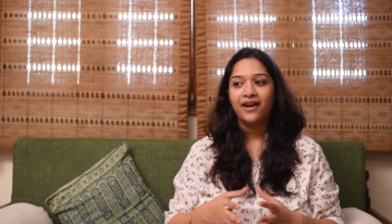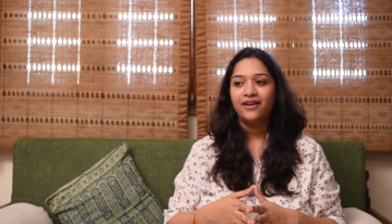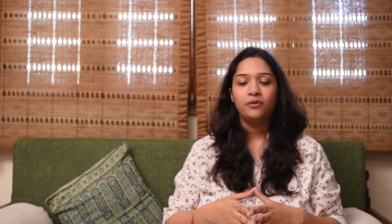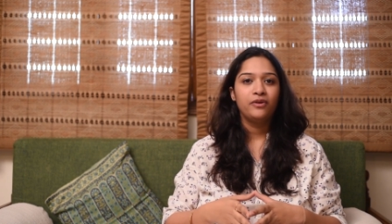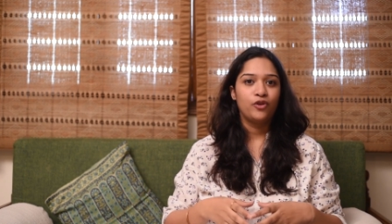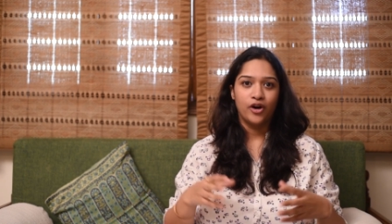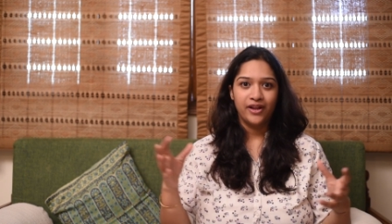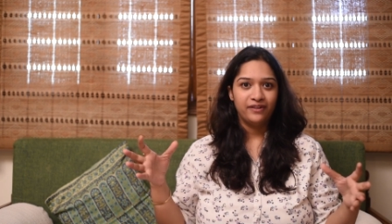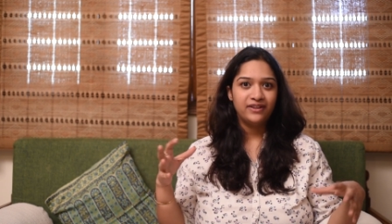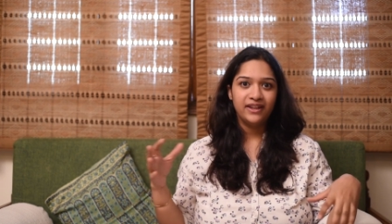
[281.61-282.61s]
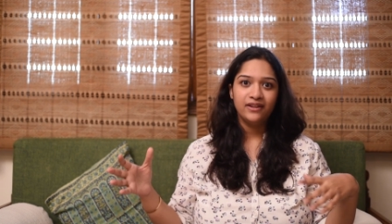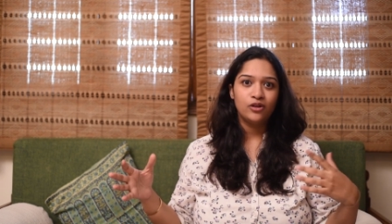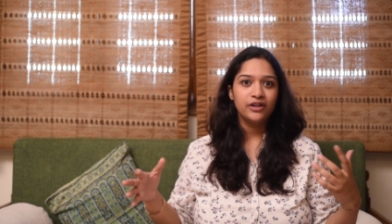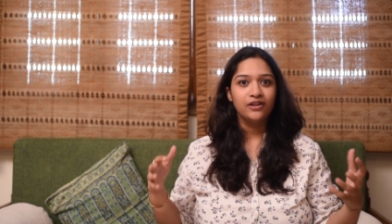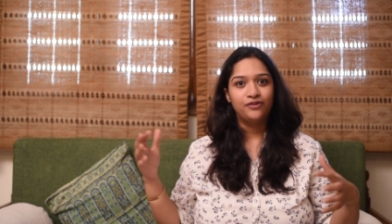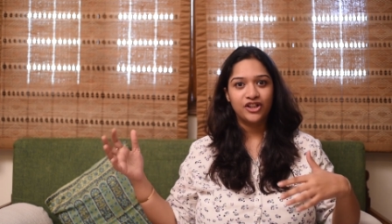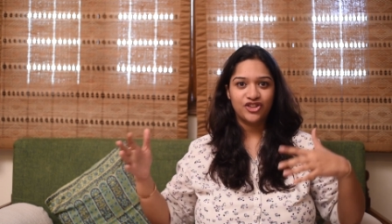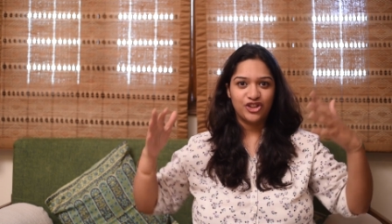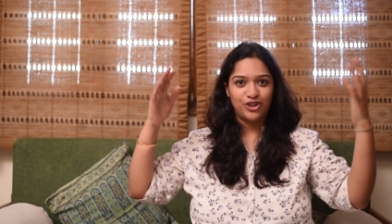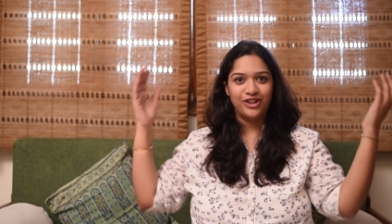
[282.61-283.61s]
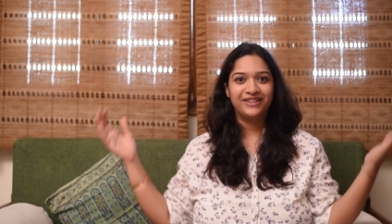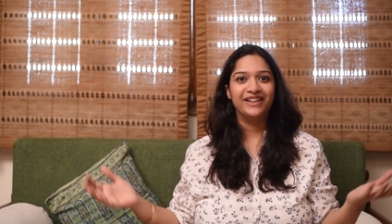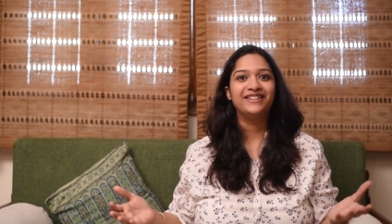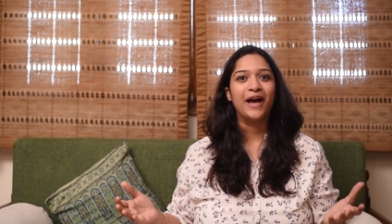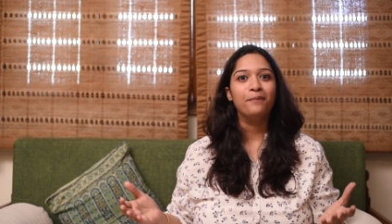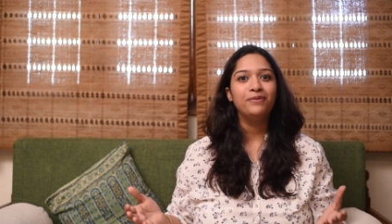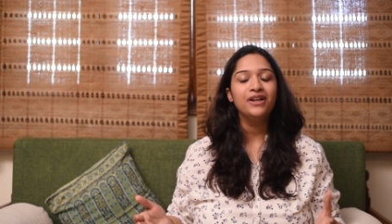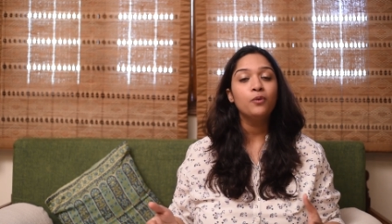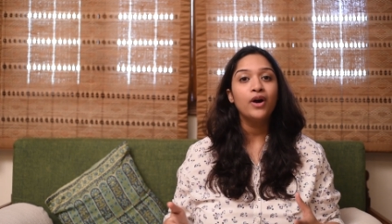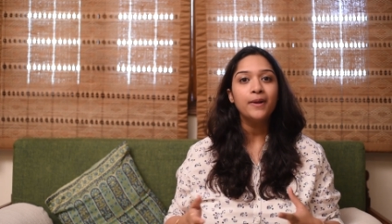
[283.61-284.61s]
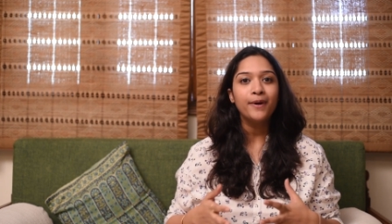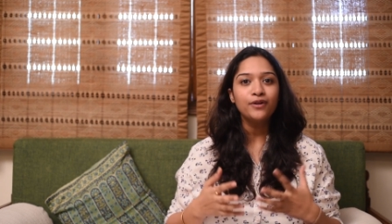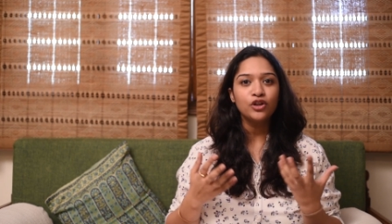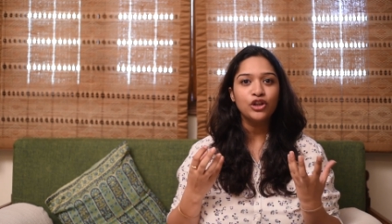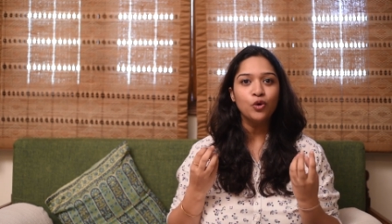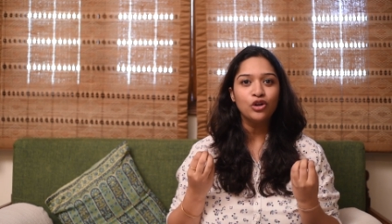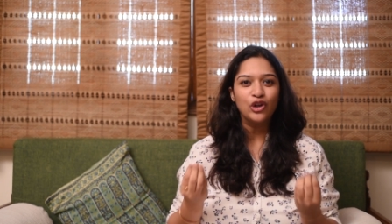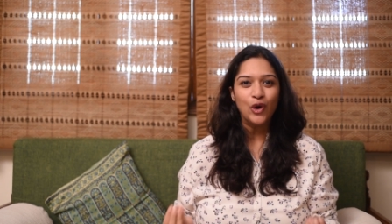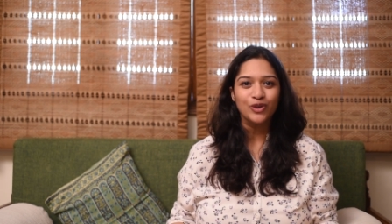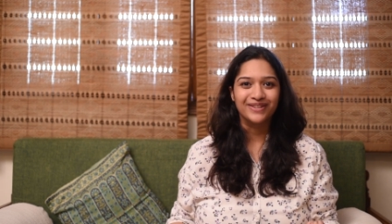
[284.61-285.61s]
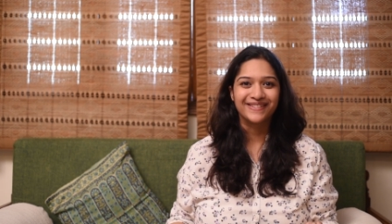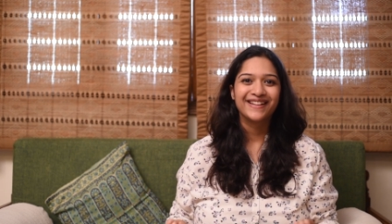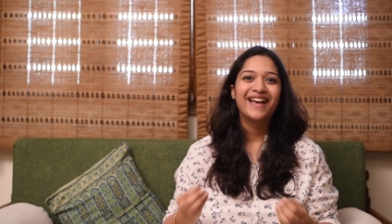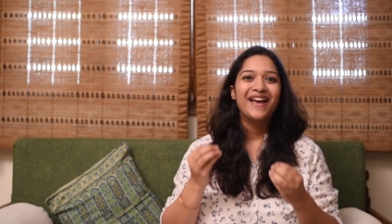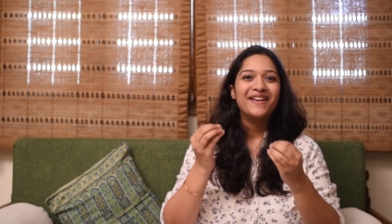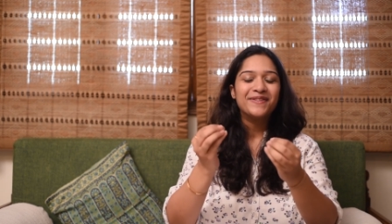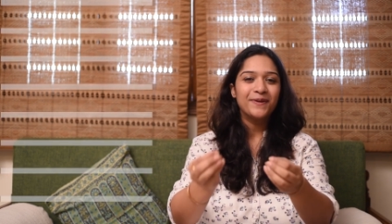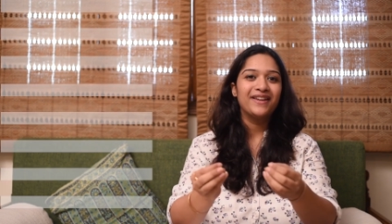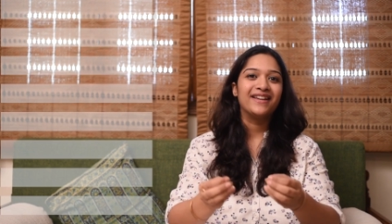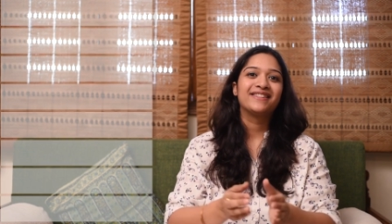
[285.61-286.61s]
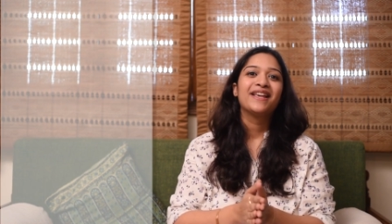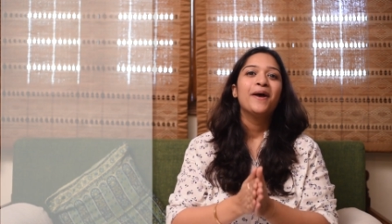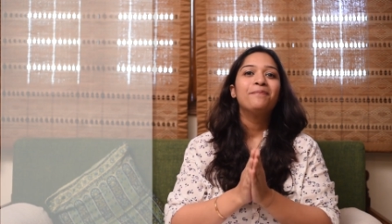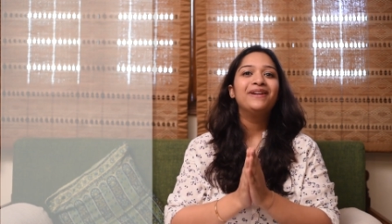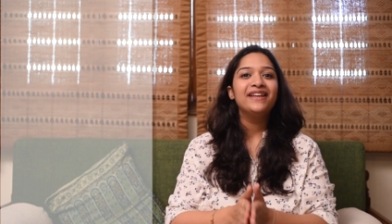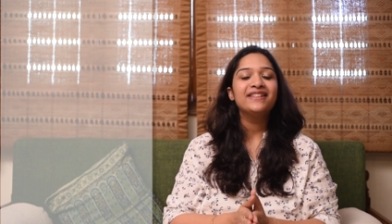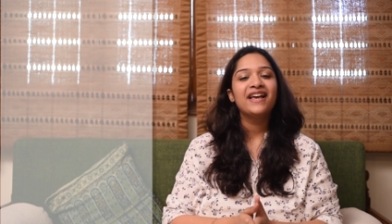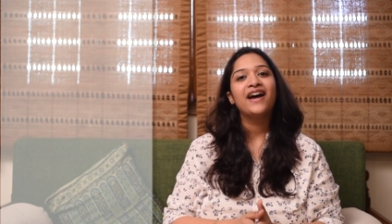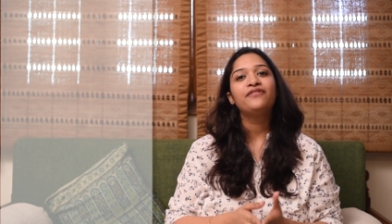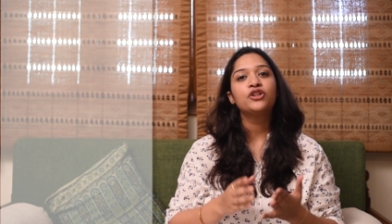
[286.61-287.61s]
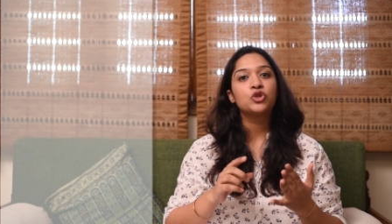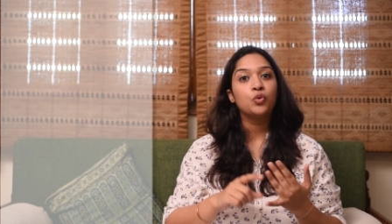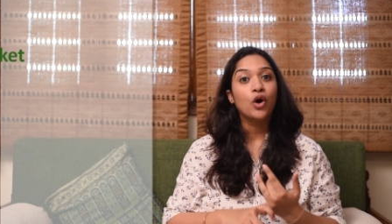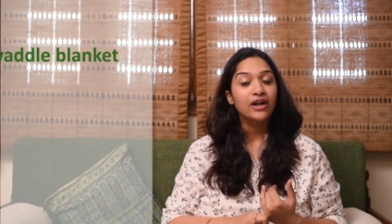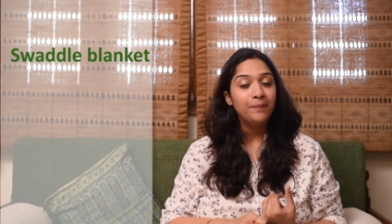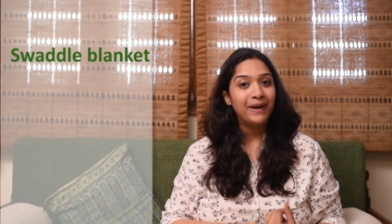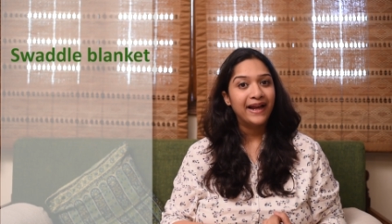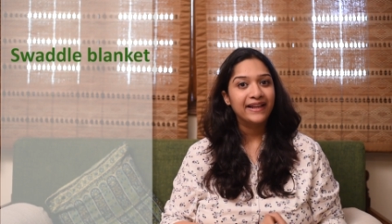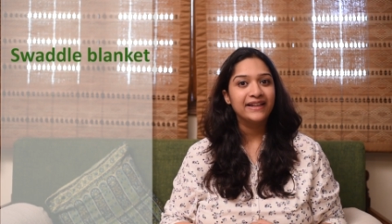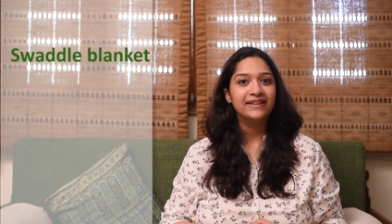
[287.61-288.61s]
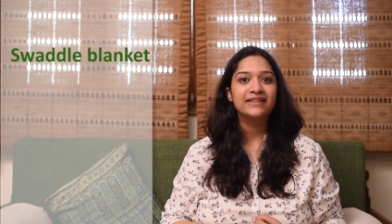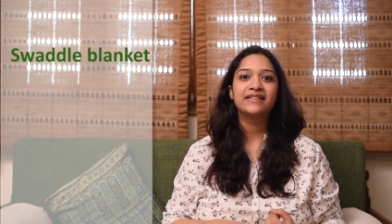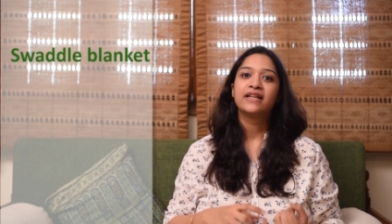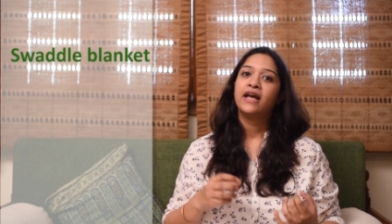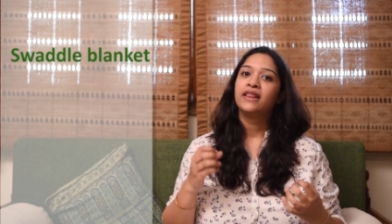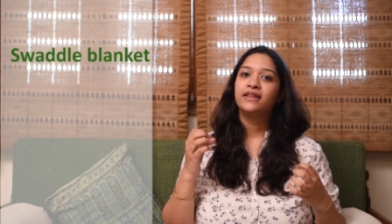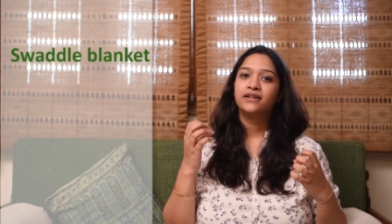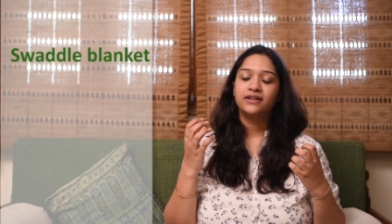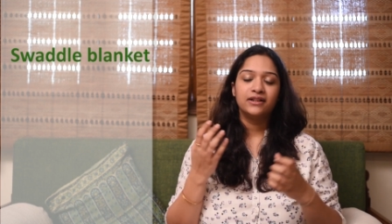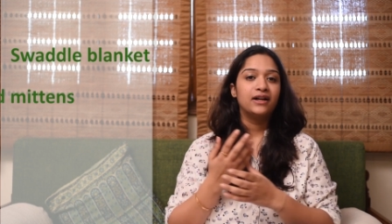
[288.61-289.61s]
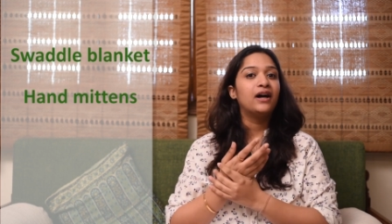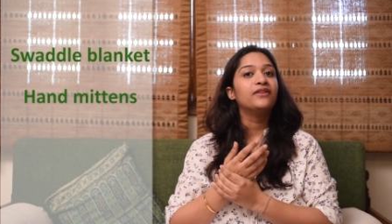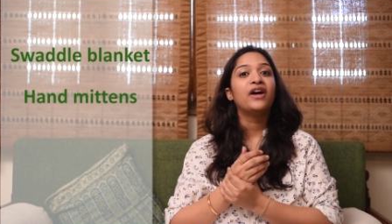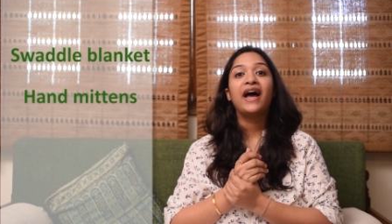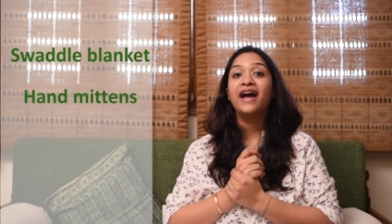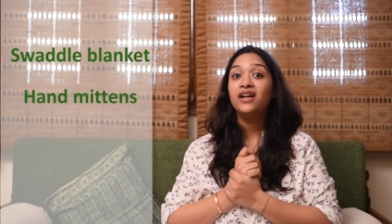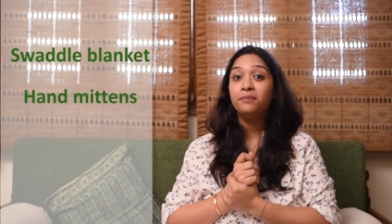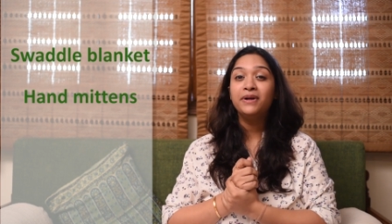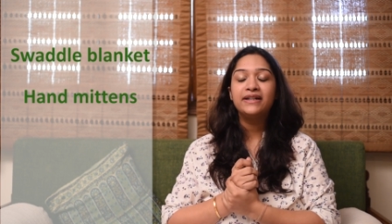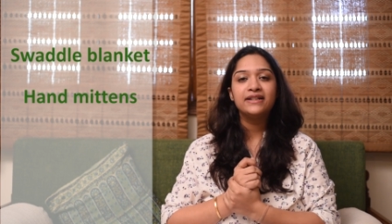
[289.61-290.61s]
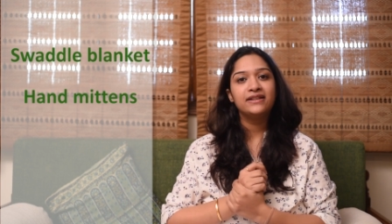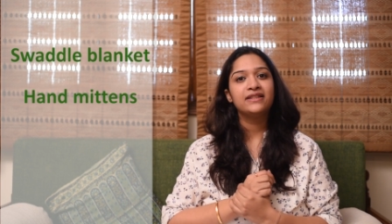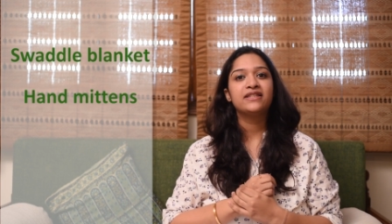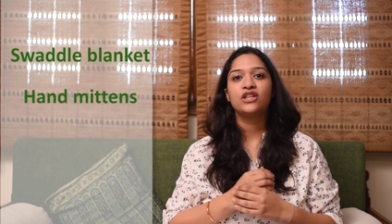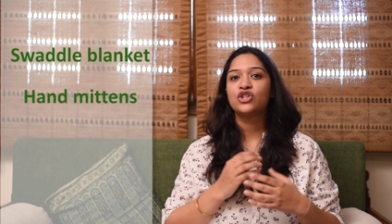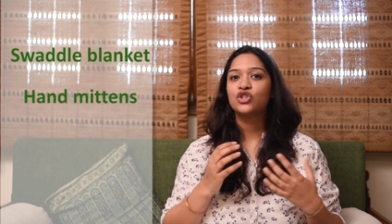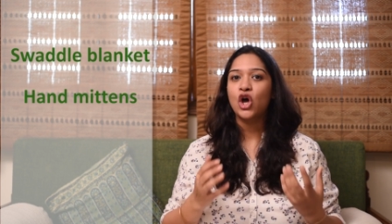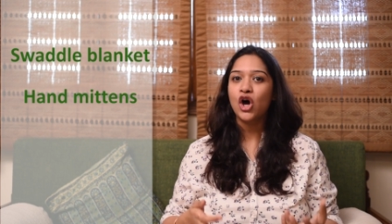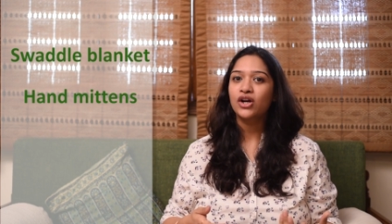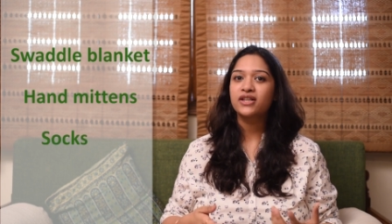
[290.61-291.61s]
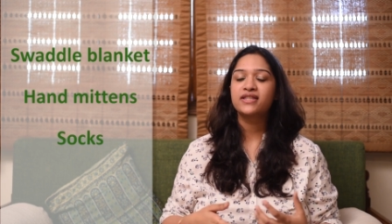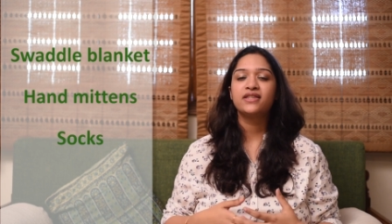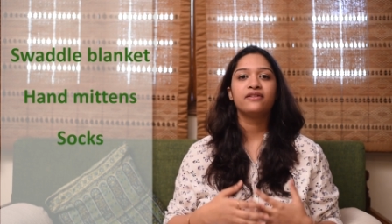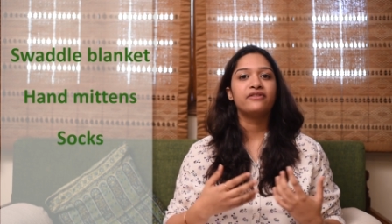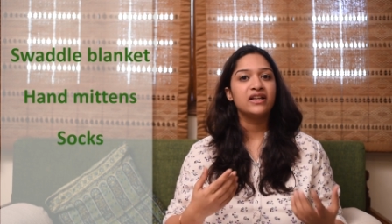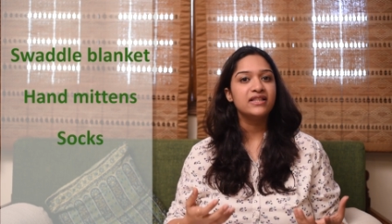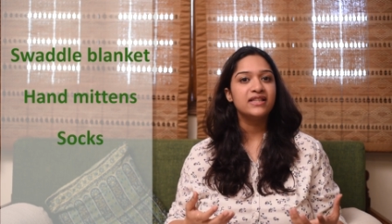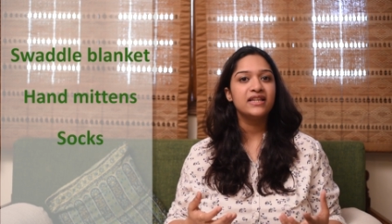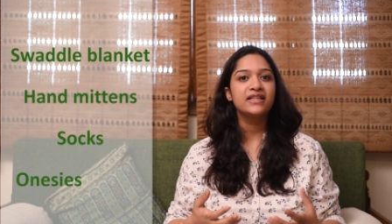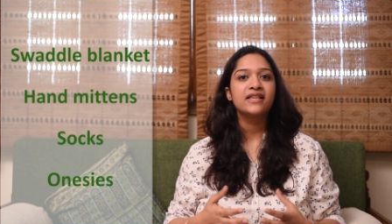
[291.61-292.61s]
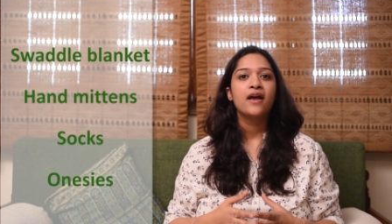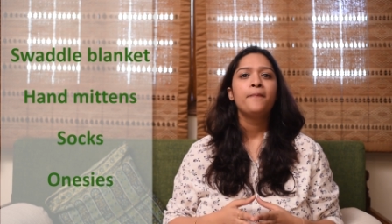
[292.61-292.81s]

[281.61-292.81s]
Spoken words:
and we've got everything, all the infrastructure of things happening. What about the cute clothes? So yes, please have the swaddle blankets, the hand mittens, the socks, the onesies.